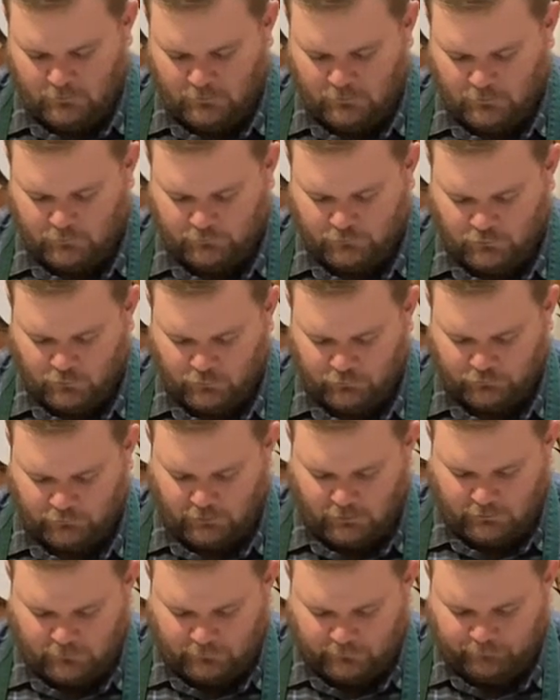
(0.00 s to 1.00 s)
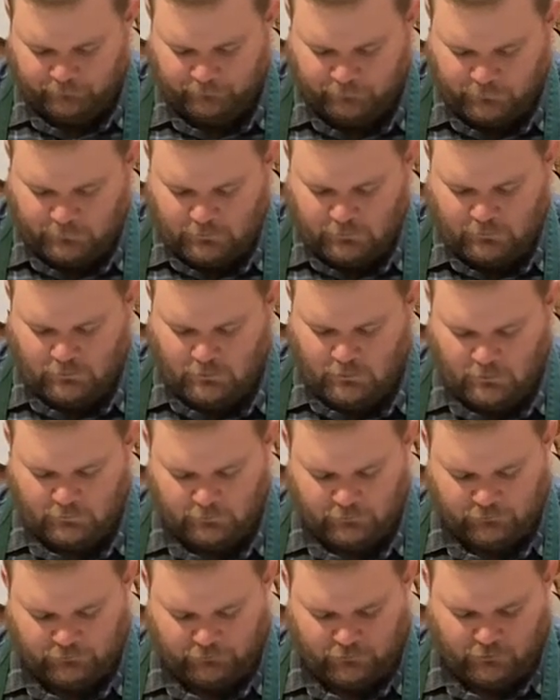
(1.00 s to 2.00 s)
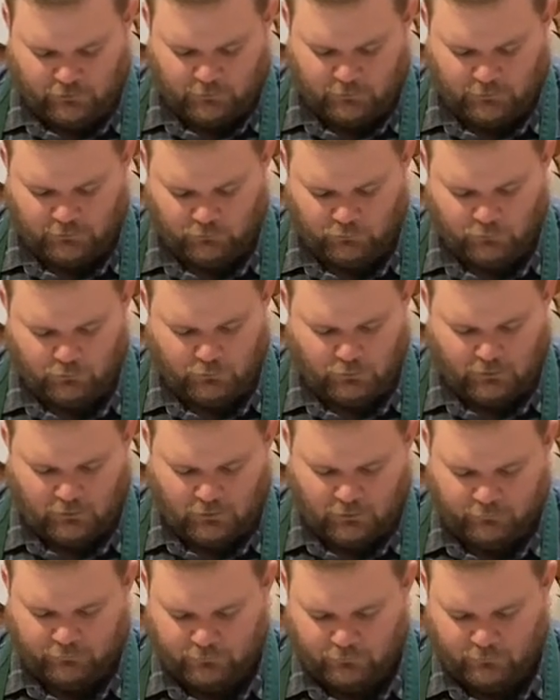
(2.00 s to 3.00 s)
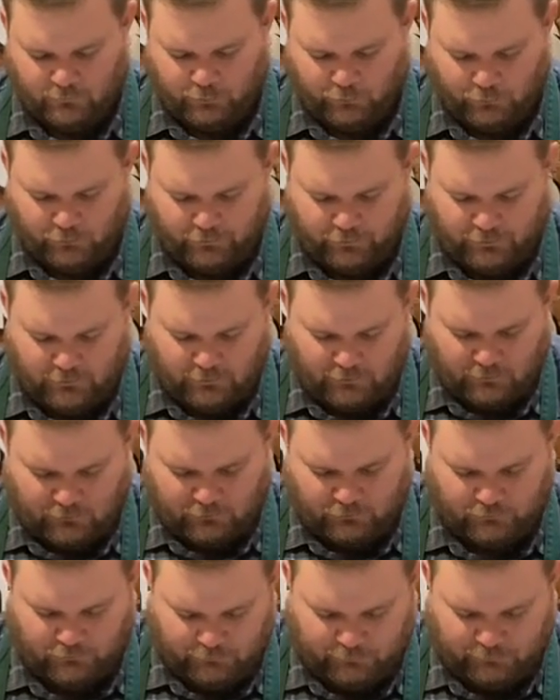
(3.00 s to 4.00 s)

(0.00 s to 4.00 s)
So we're just cutting the stem and the root off, both these.